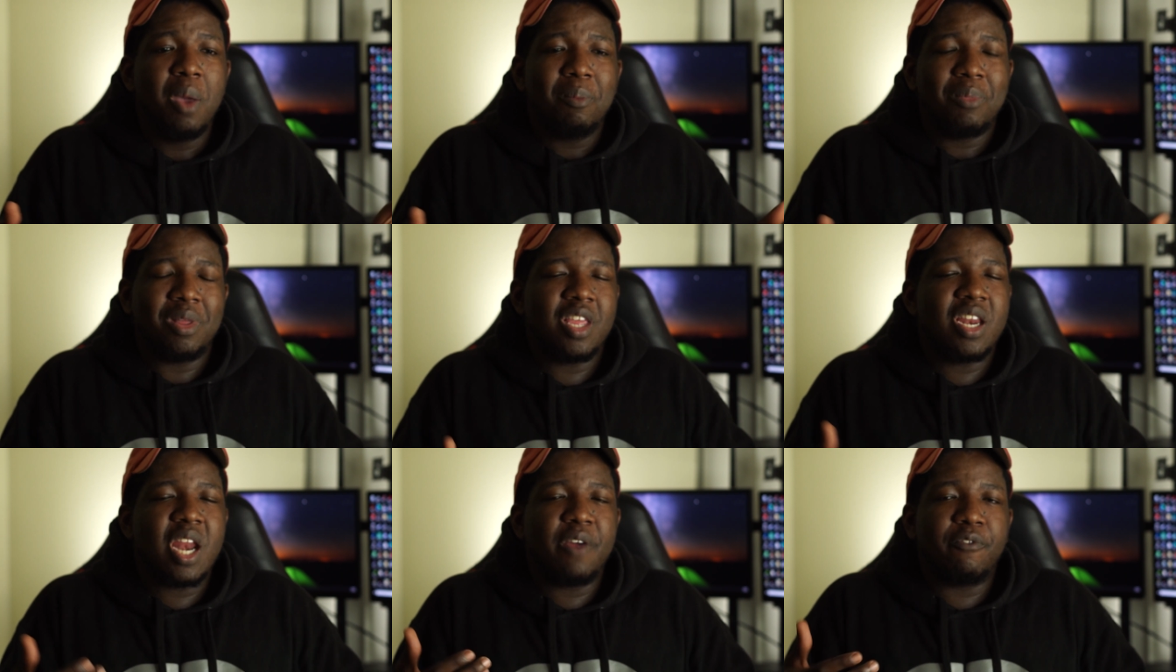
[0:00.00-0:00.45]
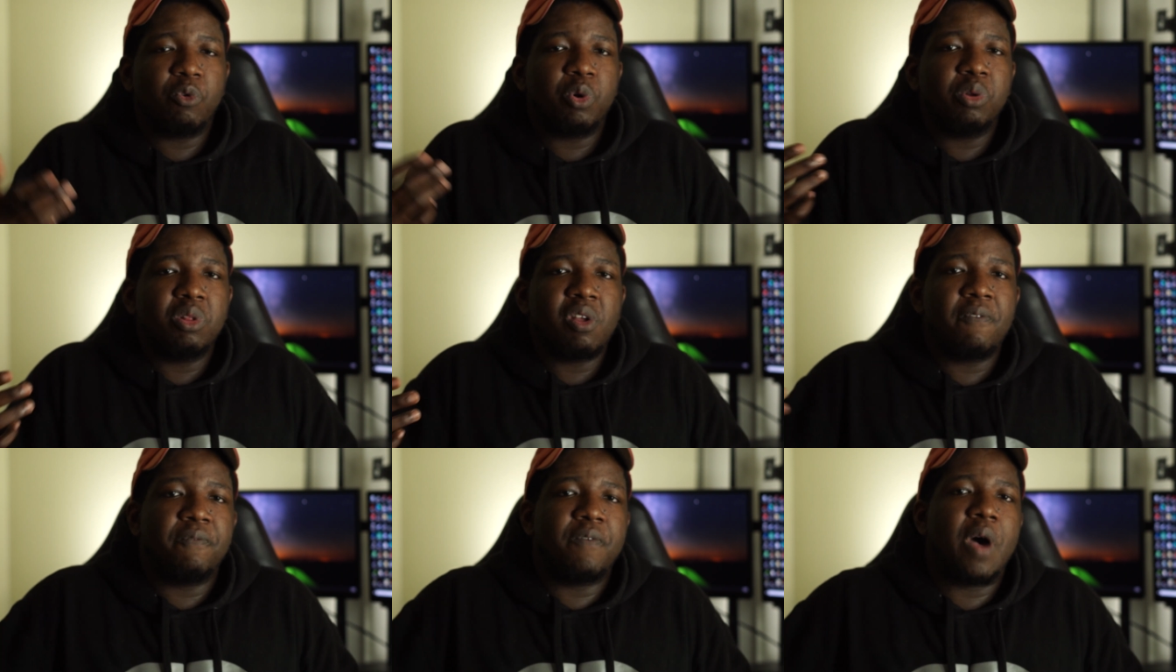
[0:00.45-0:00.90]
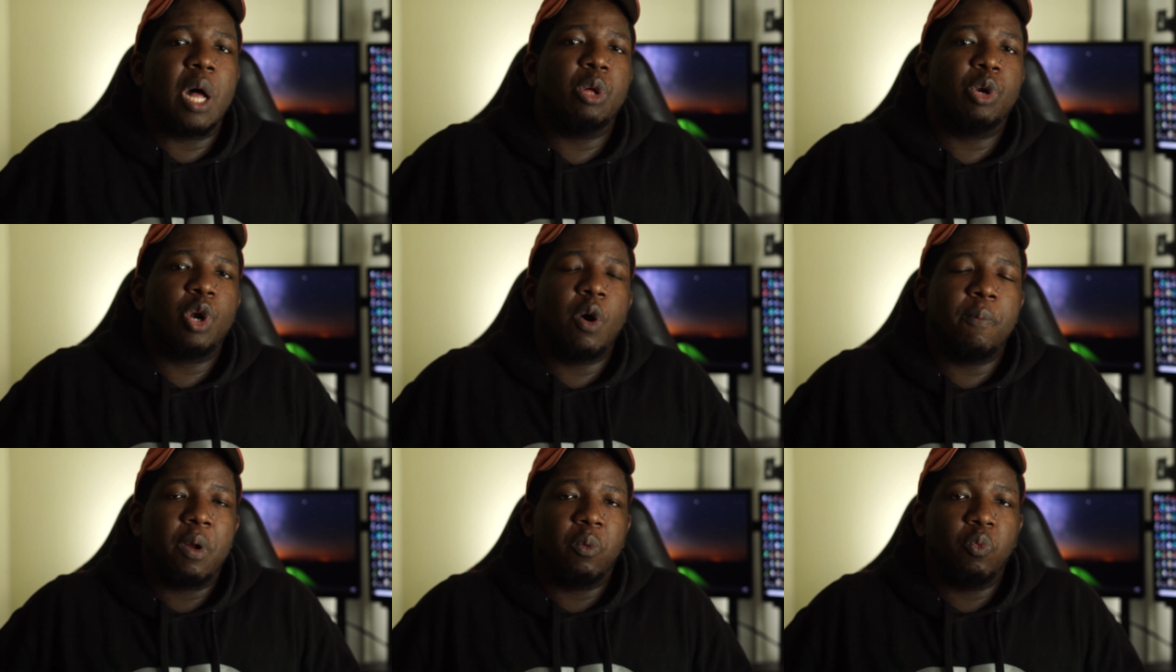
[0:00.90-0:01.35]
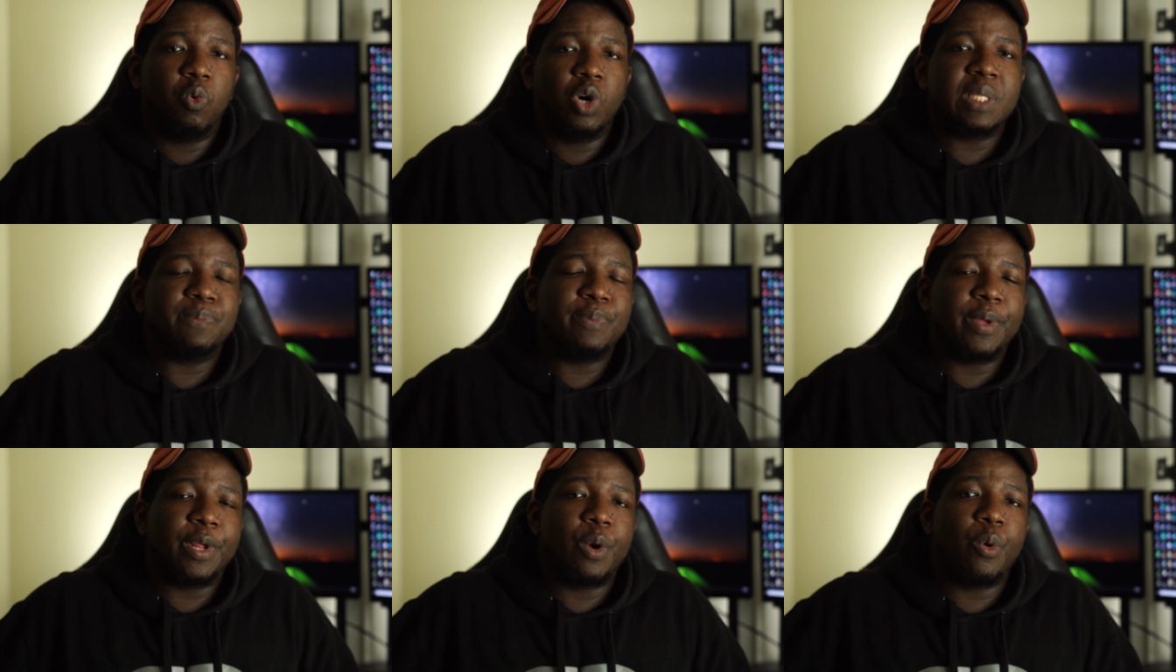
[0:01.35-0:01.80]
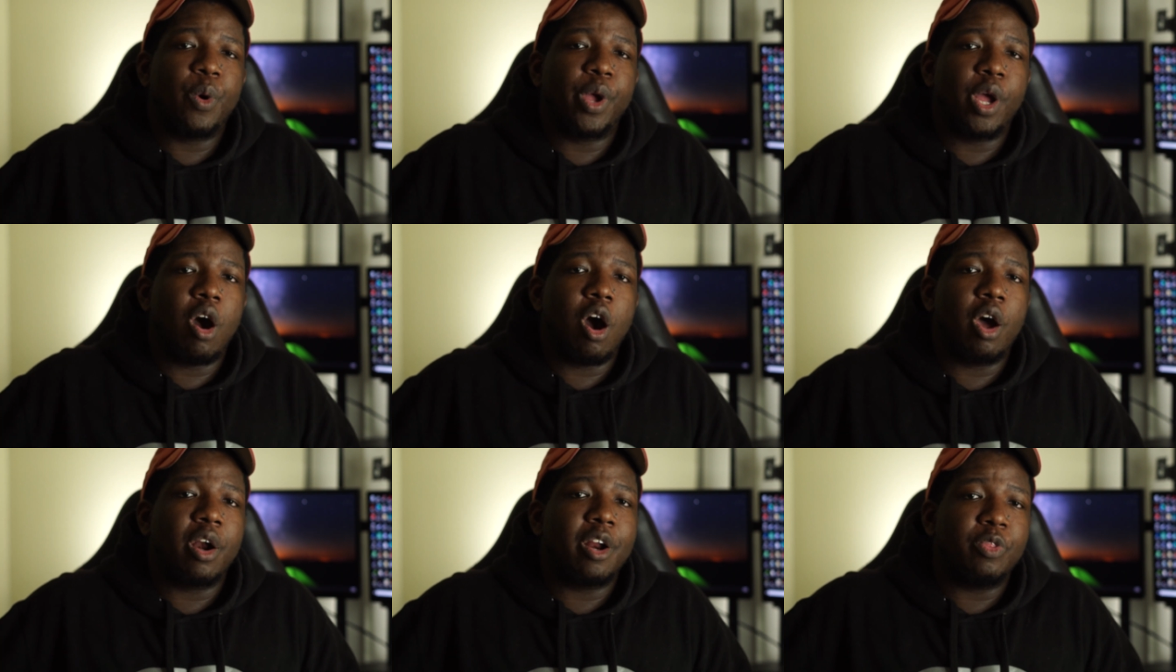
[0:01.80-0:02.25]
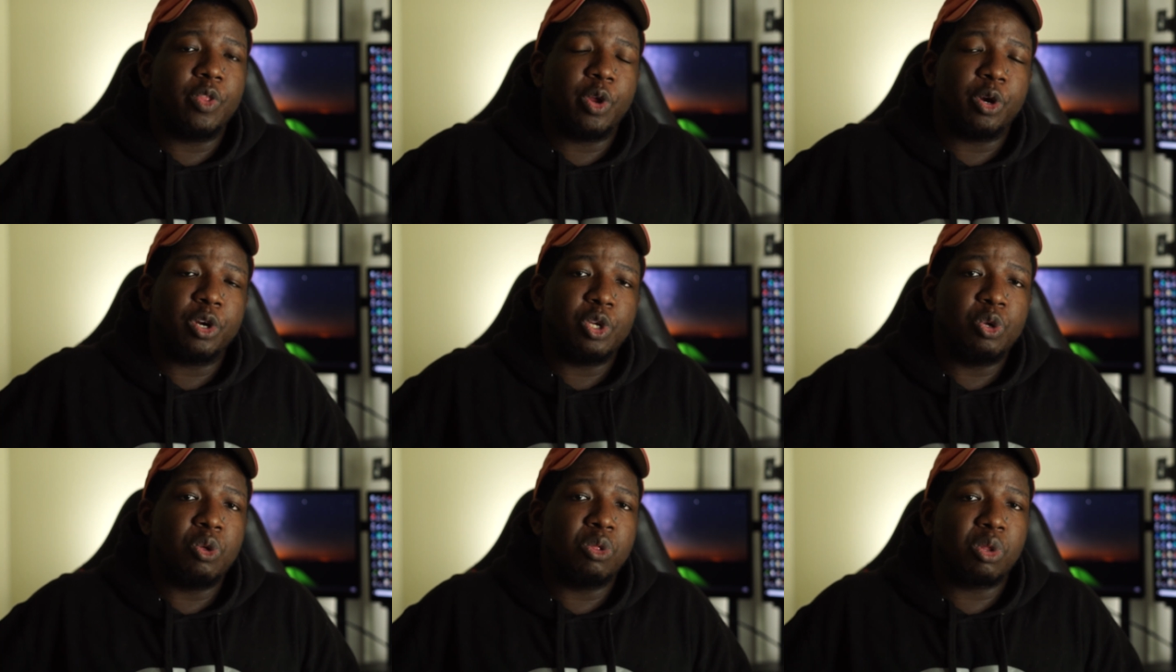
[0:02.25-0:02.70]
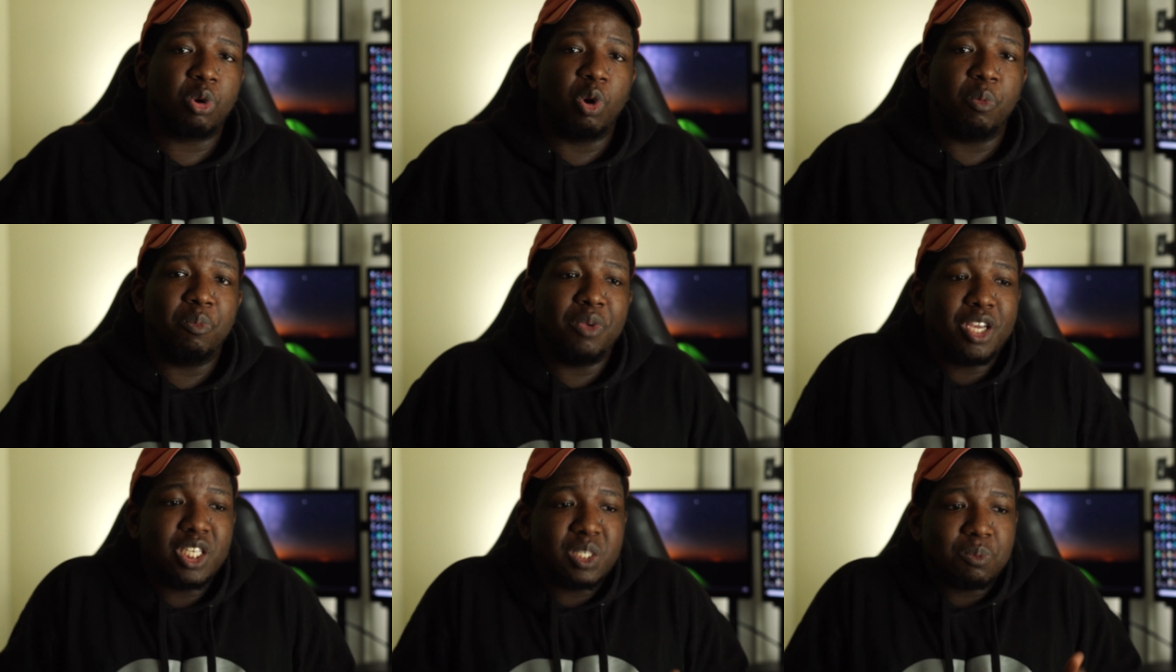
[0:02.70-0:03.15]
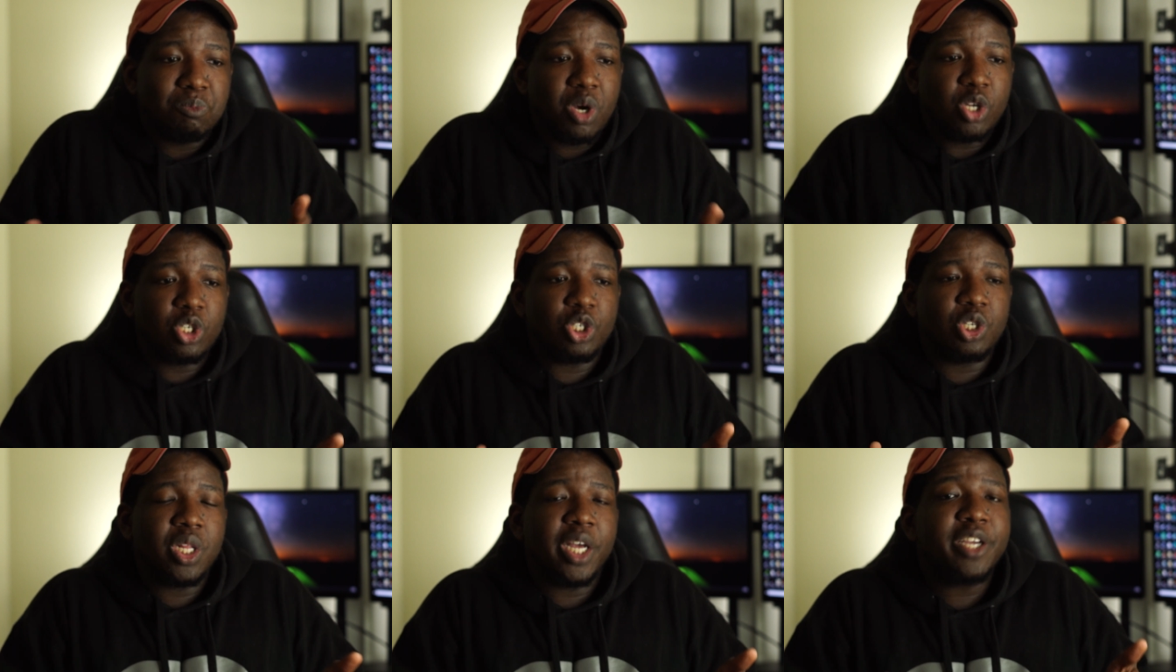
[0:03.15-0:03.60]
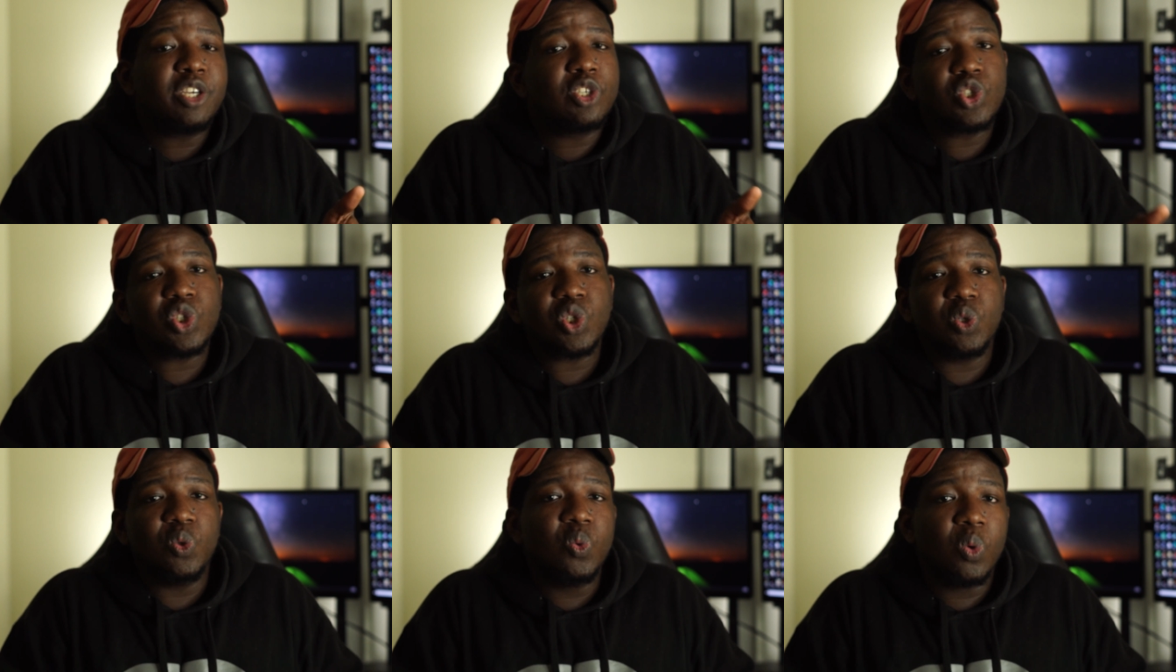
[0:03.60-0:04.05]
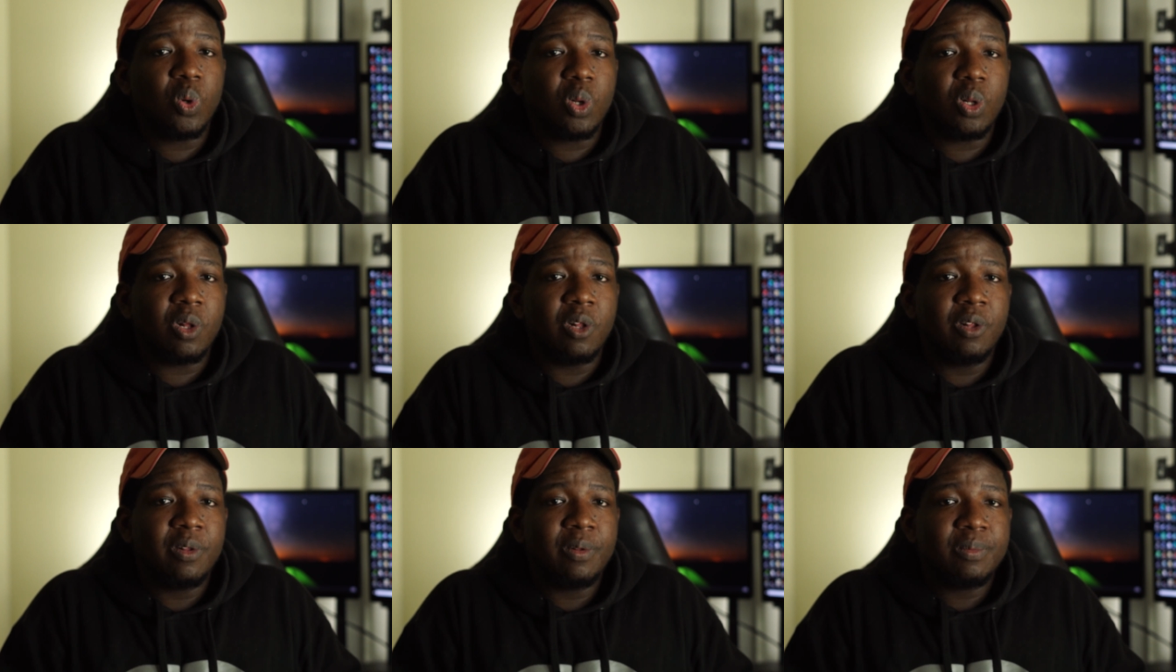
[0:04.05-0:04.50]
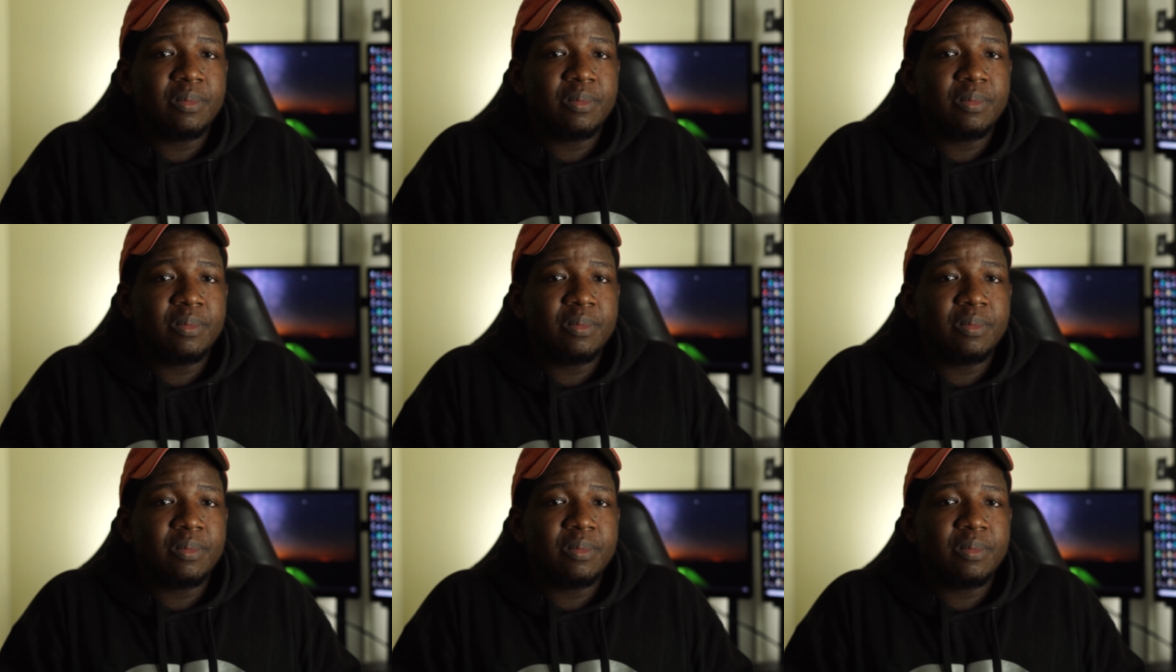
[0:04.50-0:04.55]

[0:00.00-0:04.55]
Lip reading: but they never really followed up on what's been going on in their youth group because much like school,